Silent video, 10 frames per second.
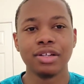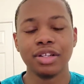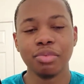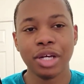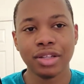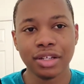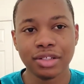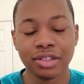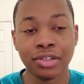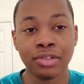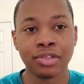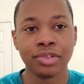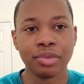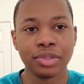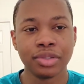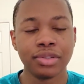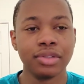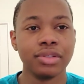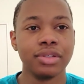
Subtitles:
I'll leave my links in the description.